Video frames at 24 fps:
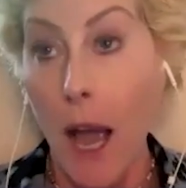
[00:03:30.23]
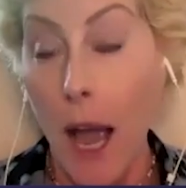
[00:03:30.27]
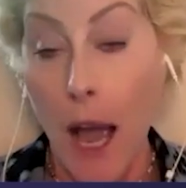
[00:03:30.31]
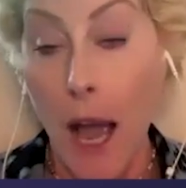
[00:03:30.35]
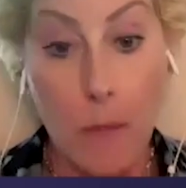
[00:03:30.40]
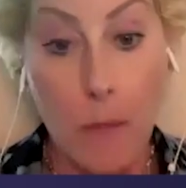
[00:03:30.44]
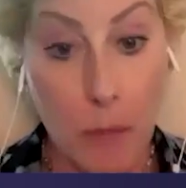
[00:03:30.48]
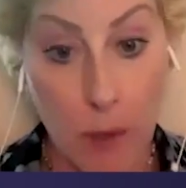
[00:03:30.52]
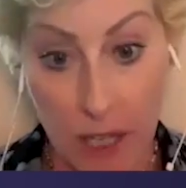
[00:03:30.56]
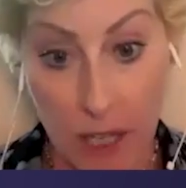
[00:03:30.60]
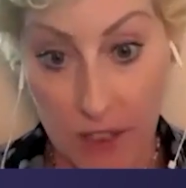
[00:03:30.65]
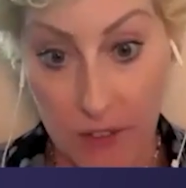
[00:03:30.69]

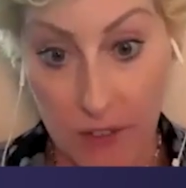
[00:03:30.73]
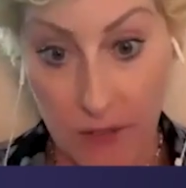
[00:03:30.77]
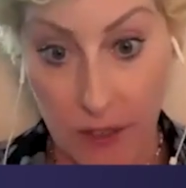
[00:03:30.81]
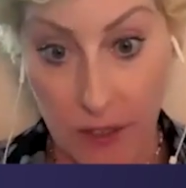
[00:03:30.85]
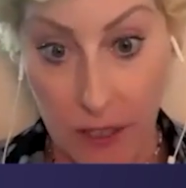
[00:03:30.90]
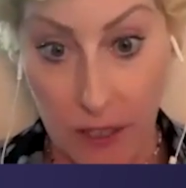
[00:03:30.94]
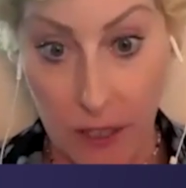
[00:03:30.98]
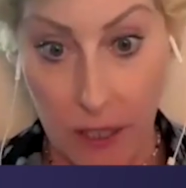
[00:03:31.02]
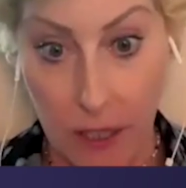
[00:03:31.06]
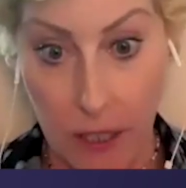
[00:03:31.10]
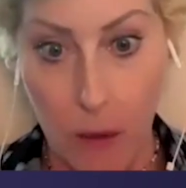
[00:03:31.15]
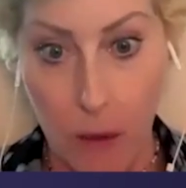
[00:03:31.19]
and
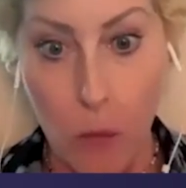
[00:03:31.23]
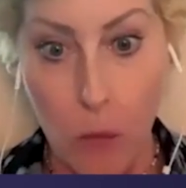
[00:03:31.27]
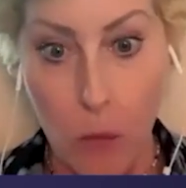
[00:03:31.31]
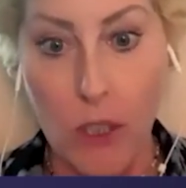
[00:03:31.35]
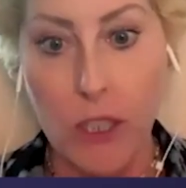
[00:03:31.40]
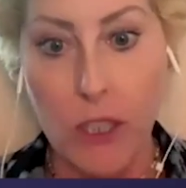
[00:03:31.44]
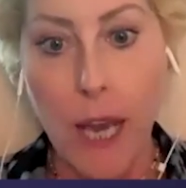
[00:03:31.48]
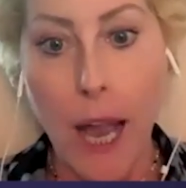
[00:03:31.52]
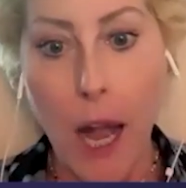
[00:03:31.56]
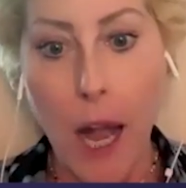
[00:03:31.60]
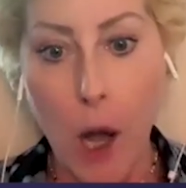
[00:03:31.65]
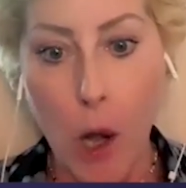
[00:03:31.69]
breastfeeding,
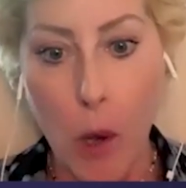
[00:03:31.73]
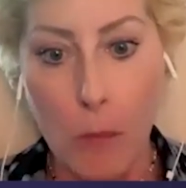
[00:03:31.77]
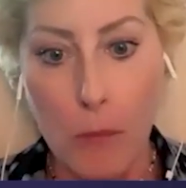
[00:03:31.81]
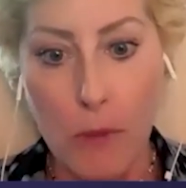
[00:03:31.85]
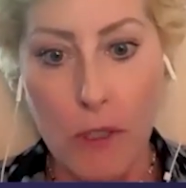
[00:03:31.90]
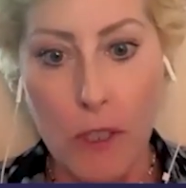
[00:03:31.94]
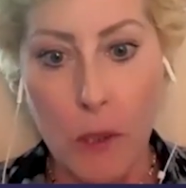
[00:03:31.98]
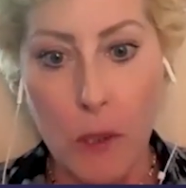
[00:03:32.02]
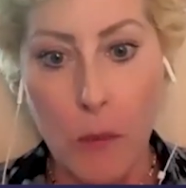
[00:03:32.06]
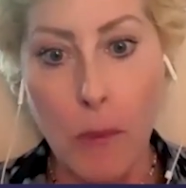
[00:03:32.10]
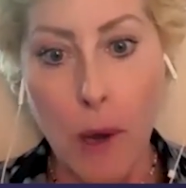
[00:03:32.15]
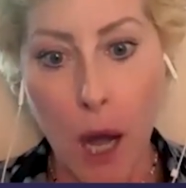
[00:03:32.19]
which
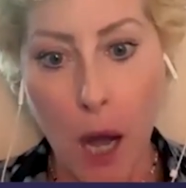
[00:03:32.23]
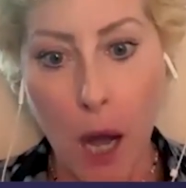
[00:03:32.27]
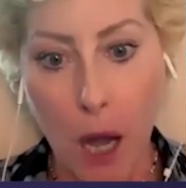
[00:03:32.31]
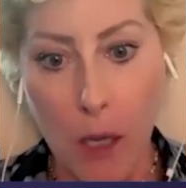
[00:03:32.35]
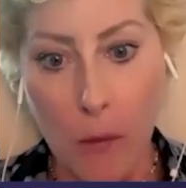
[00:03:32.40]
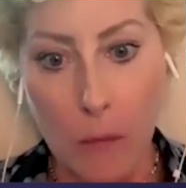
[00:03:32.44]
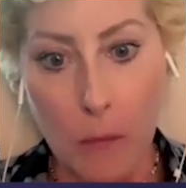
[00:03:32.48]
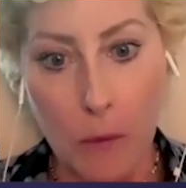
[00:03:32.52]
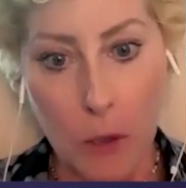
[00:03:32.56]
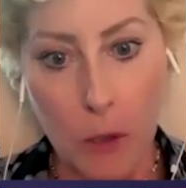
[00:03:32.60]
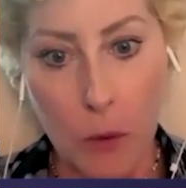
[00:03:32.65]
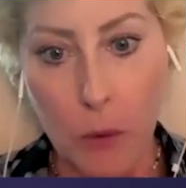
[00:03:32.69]
helps the
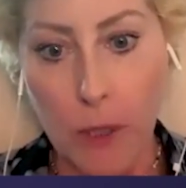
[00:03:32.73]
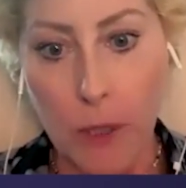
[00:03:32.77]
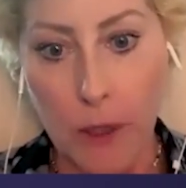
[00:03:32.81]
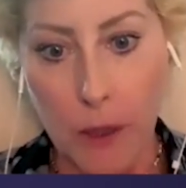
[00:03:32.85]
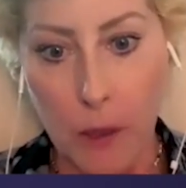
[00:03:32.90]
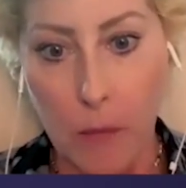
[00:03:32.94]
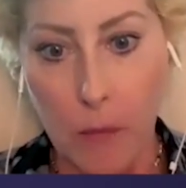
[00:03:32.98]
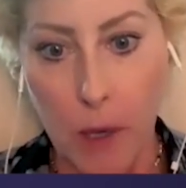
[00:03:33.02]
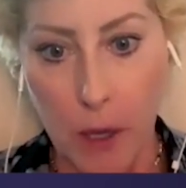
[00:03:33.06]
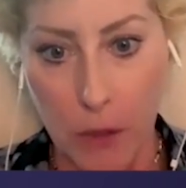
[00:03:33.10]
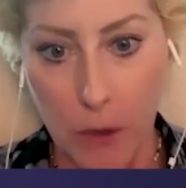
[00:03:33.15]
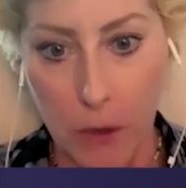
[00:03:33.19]
bond
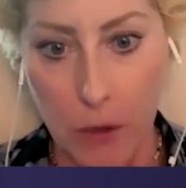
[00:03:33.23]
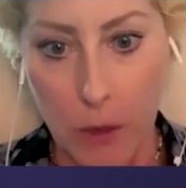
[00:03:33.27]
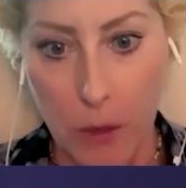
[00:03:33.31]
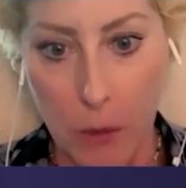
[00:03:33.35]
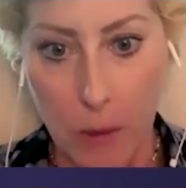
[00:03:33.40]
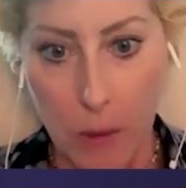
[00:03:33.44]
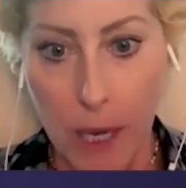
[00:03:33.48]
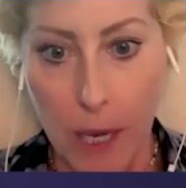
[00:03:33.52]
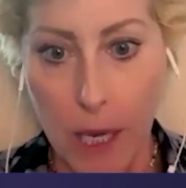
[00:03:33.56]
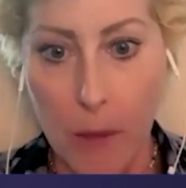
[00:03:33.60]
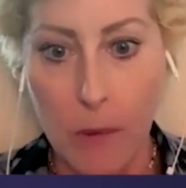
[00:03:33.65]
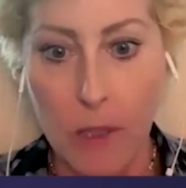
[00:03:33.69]
between the mother and
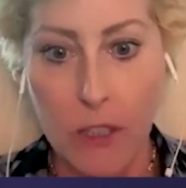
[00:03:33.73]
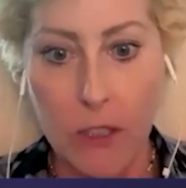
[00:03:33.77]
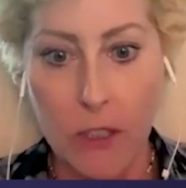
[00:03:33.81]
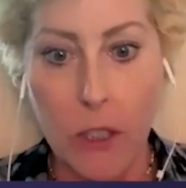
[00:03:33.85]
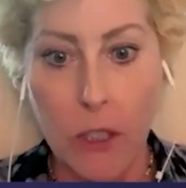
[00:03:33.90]
the baby.